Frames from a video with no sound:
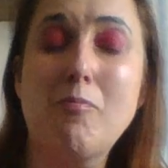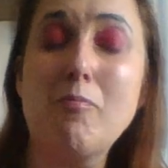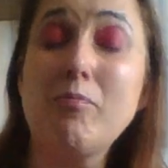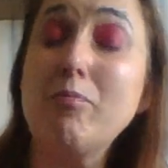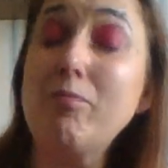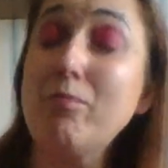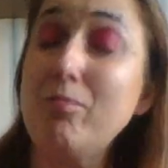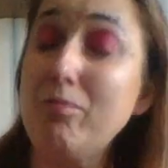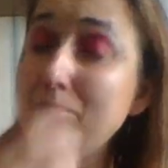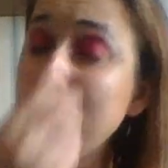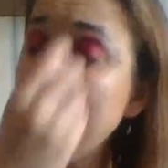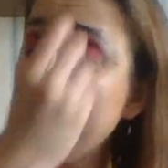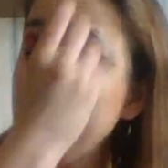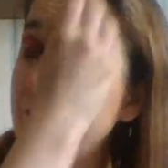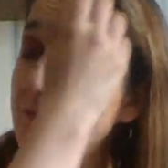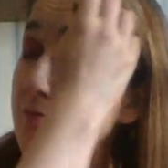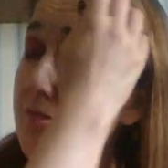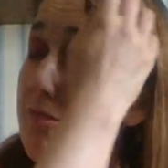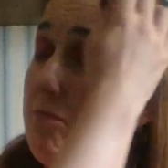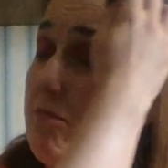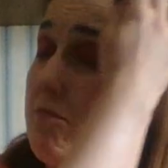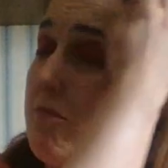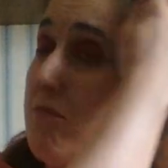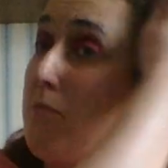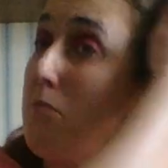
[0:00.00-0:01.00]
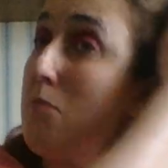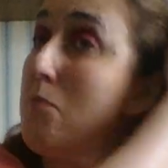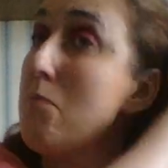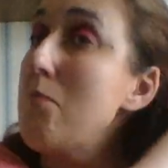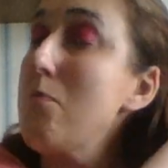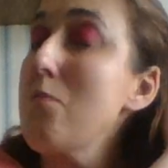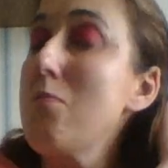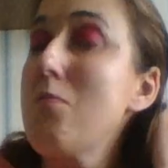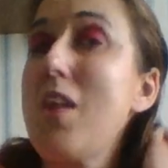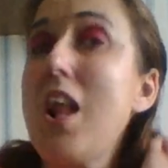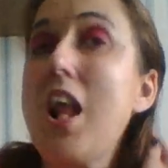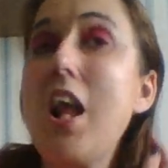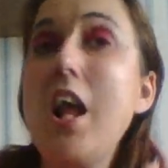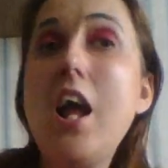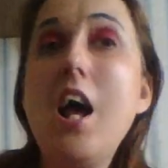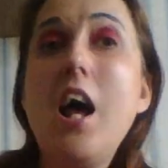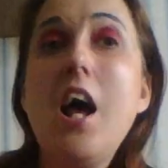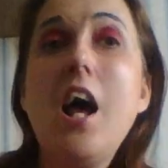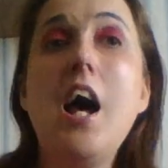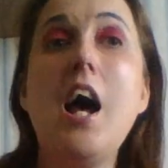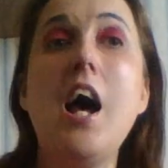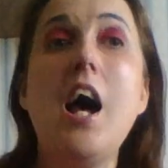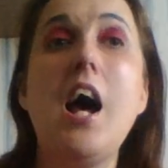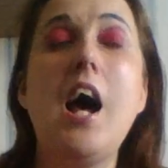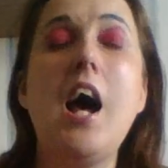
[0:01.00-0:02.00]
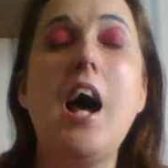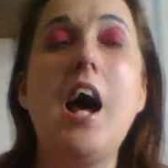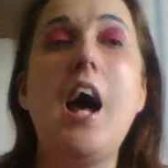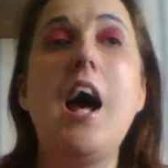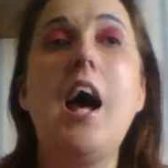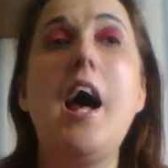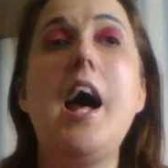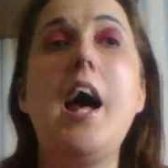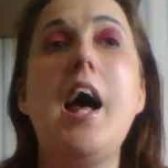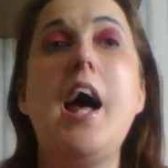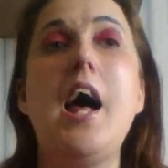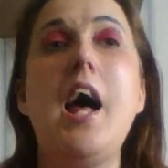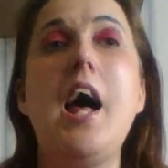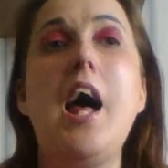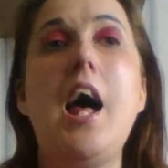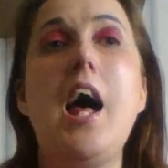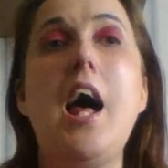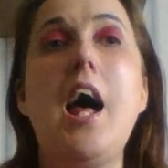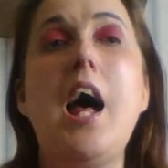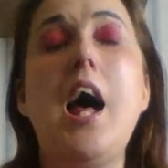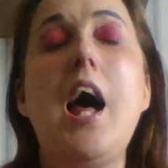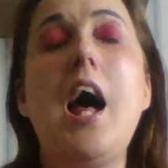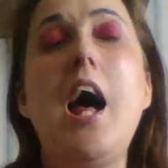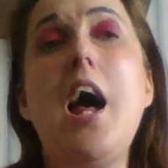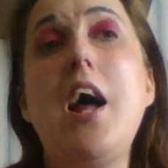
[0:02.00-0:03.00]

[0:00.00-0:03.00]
(no one is talking)